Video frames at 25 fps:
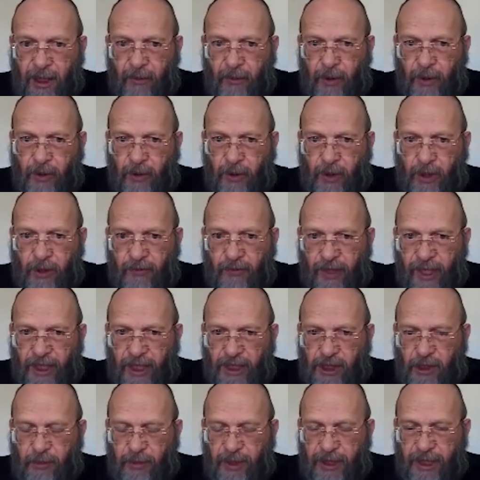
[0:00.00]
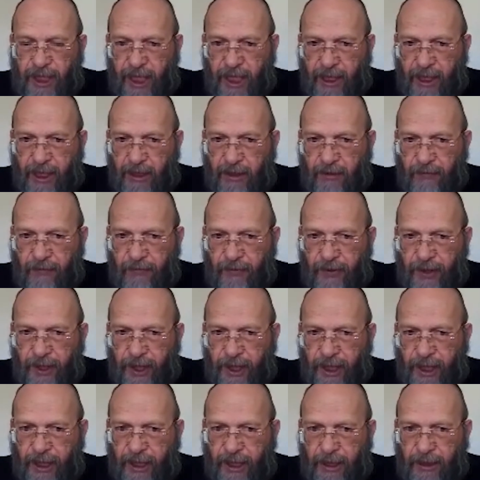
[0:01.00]
When you differentiate by the angle
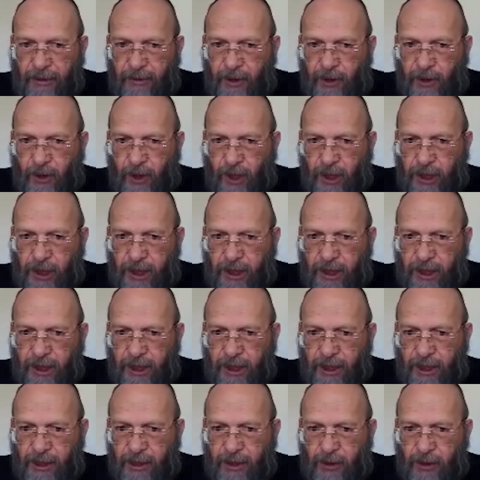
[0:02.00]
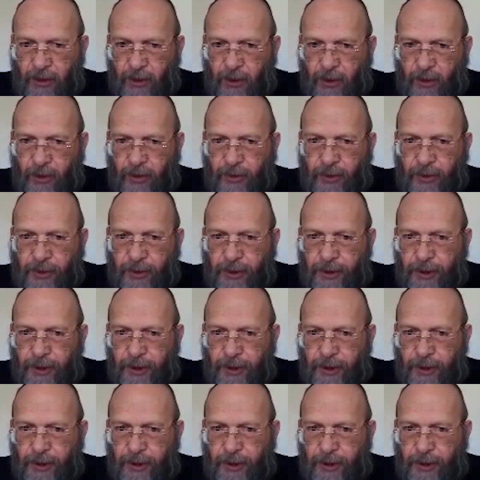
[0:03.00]
phi, we call it d2,